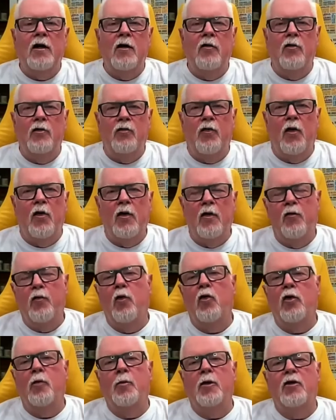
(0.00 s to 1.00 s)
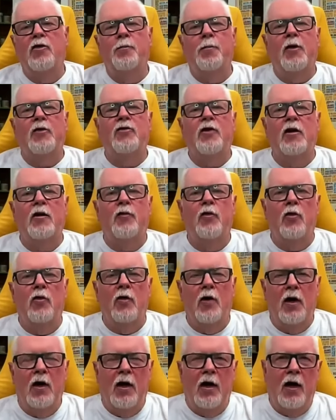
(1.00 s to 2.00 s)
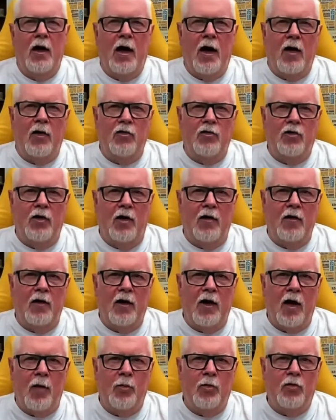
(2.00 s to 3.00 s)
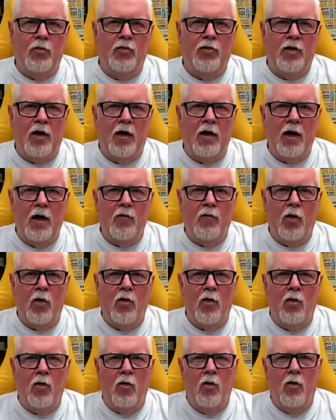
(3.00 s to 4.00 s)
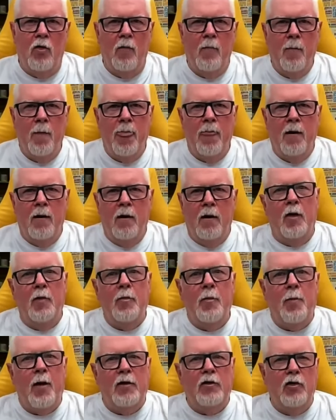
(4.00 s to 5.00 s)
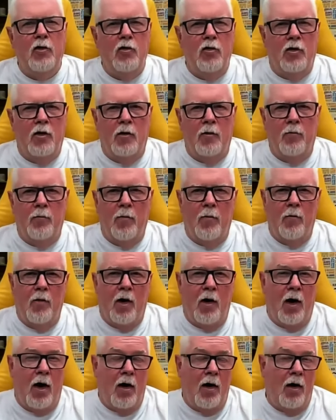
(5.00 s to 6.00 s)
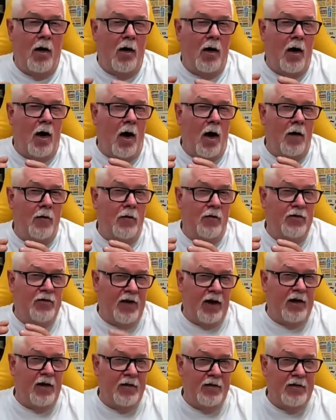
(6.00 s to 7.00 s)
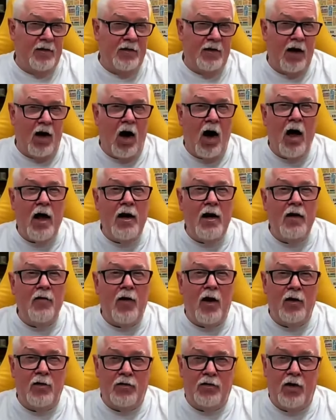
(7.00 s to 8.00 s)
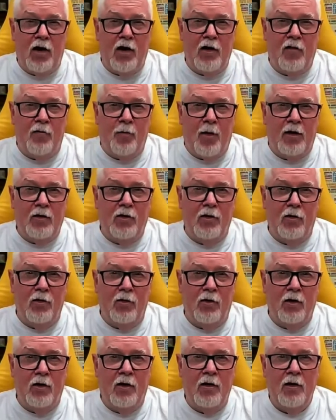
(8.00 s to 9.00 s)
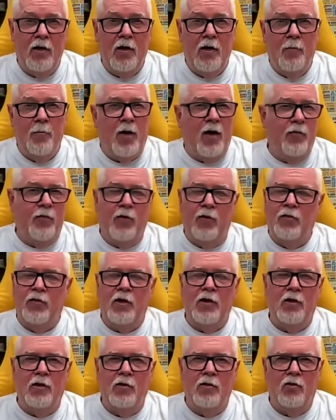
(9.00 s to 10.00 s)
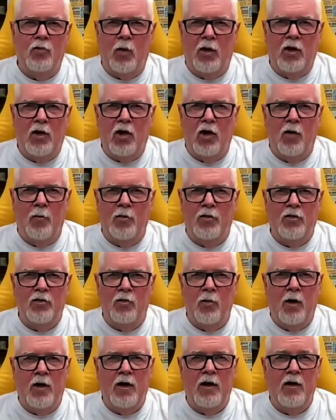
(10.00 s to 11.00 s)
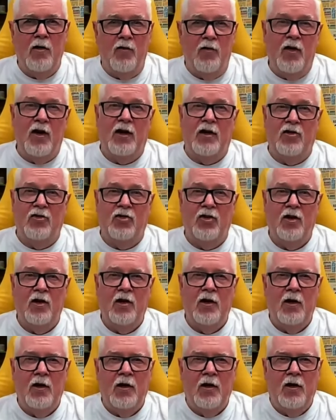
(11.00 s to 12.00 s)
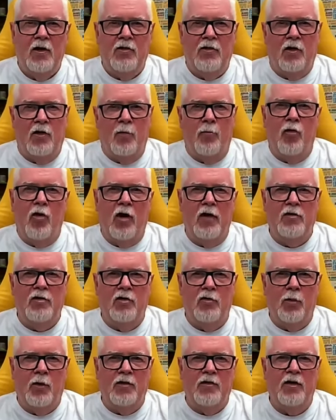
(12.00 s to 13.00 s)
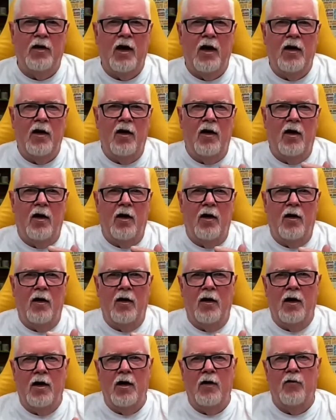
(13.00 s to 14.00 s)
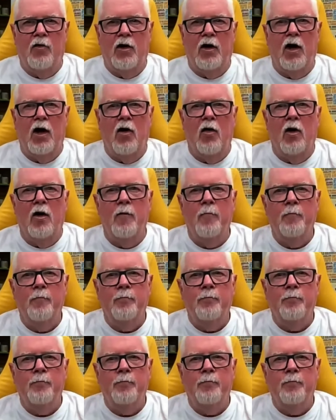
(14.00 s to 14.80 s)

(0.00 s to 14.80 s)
here is very affordable, especially if you're outside of the capital, Sarajevo, or maybe Banja Luka, the second city. I live outside of Banja Luka, about 15, 20 kilometers away in a village, so the prices, once again, are even lower.